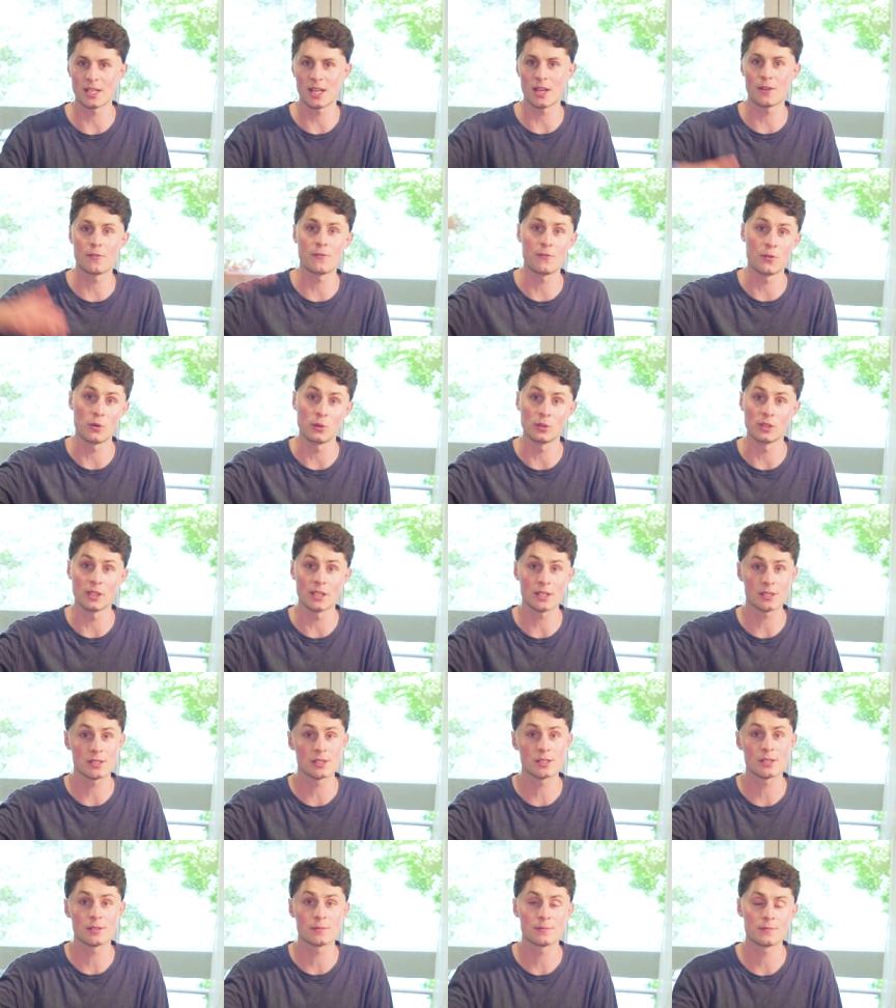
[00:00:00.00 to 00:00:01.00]
to get a full
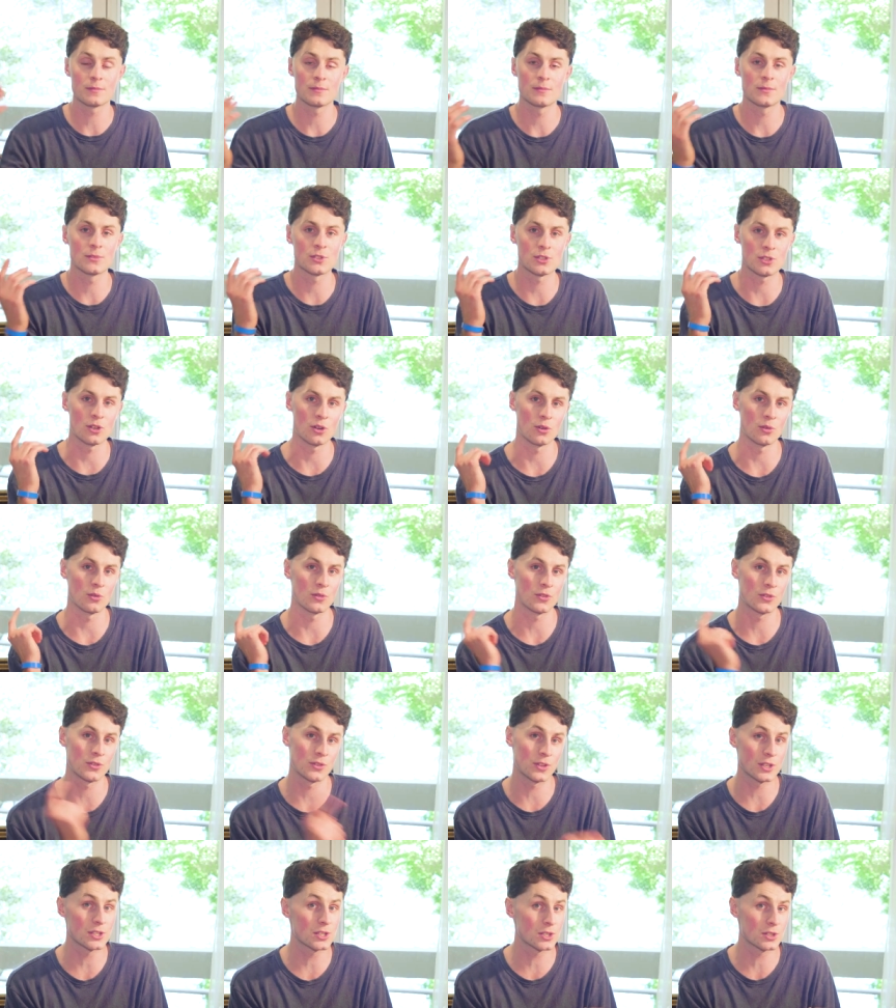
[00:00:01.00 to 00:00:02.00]
list. So
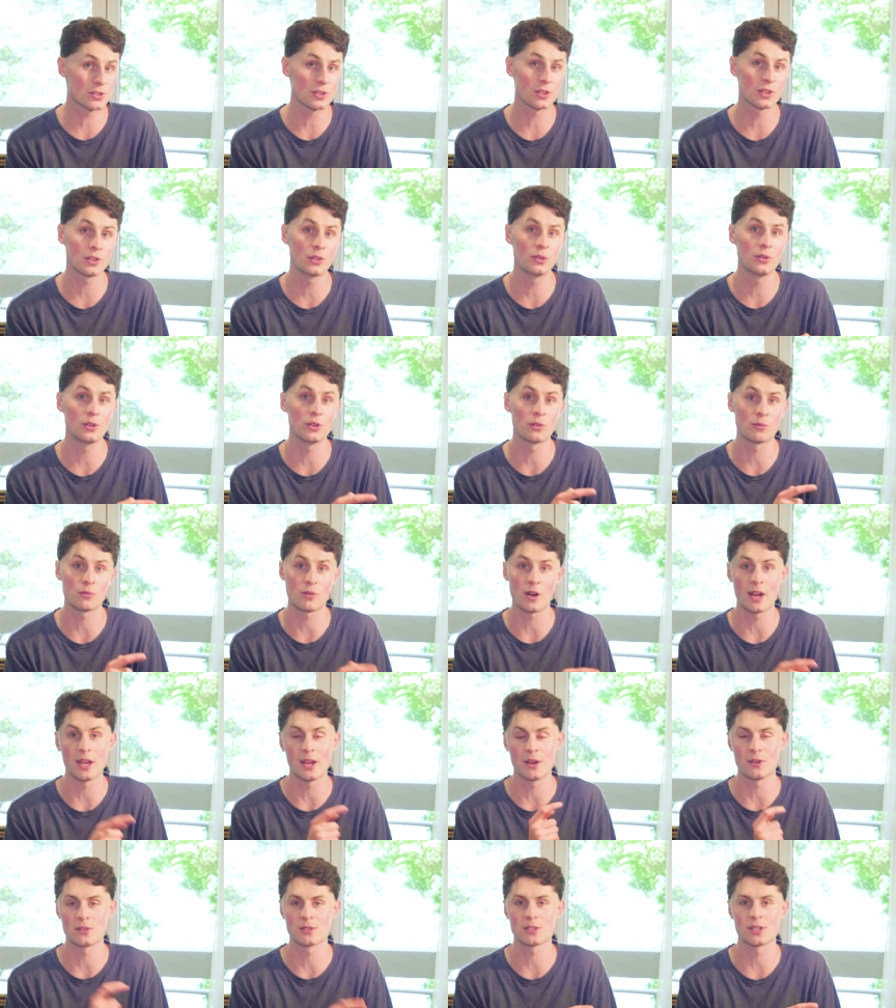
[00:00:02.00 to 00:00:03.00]
this is included
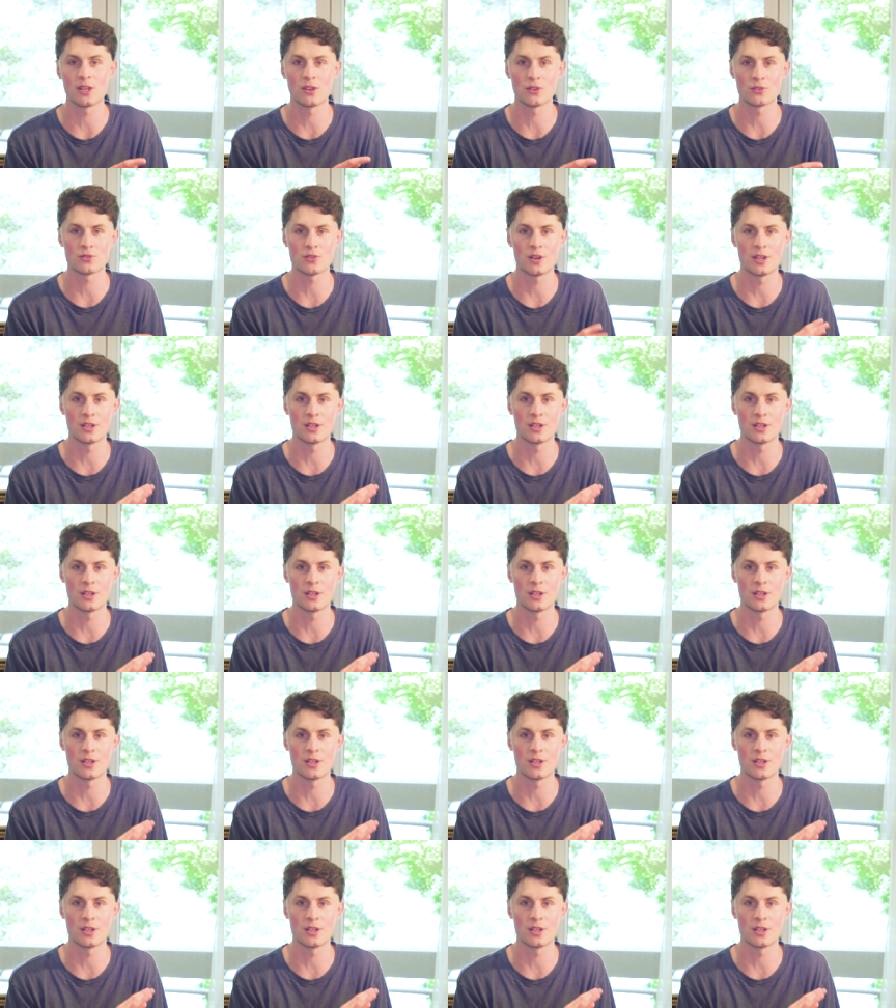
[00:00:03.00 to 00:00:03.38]
right here in Sell the